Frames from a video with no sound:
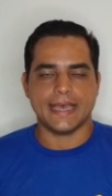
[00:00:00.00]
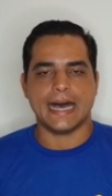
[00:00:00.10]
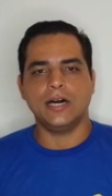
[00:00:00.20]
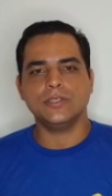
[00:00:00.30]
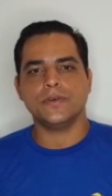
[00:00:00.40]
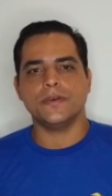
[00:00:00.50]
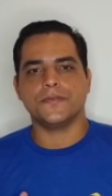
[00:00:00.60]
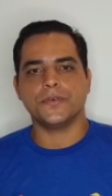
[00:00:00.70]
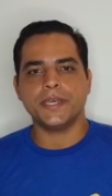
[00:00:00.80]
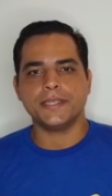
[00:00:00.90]
how to
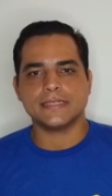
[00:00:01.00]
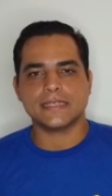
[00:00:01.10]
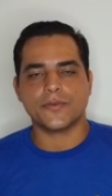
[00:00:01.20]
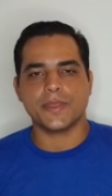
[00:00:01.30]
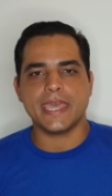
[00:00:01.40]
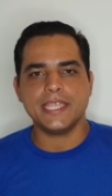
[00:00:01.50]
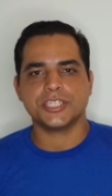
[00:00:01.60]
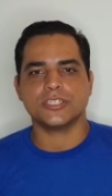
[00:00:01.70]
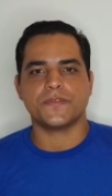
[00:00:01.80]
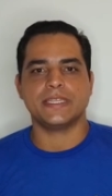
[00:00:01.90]
avoid the
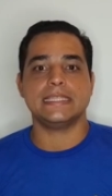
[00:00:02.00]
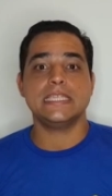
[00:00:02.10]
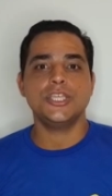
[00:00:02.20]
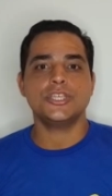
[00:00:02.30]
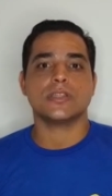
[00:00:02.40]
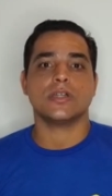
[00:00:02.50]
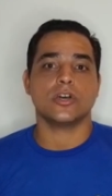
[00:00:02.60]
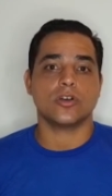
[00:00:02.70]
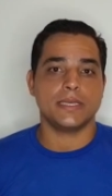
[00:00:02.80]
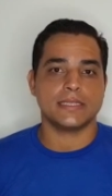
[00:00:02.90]
creation of additional
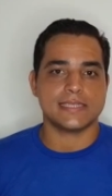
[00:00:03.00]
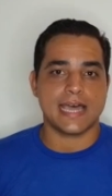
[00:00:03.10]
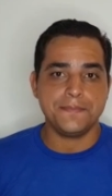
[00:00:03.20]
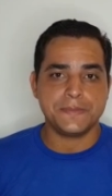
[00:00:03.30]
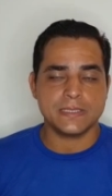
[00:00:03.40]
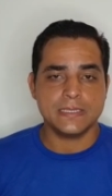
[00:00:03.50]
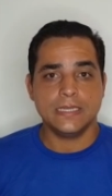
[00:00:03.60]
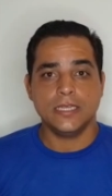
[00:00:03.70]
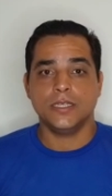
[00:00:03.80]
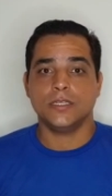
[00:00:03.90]
document types
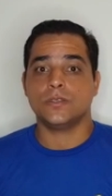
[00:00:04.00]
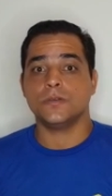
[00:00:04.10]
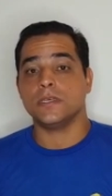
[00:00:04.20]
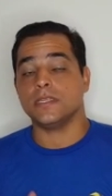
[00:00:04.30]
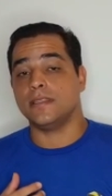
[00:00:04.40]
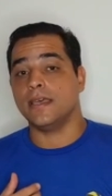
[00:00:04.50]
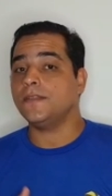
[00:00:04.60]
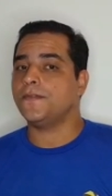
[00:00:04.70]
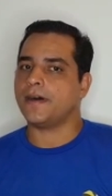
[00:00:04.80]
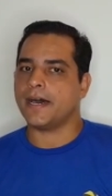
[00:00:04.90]
to
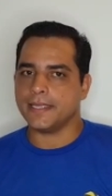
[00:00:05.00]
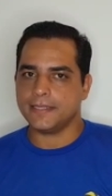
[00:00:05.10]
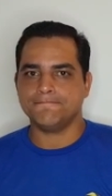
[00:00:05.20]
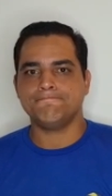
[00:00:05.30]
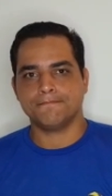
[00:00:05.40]
identify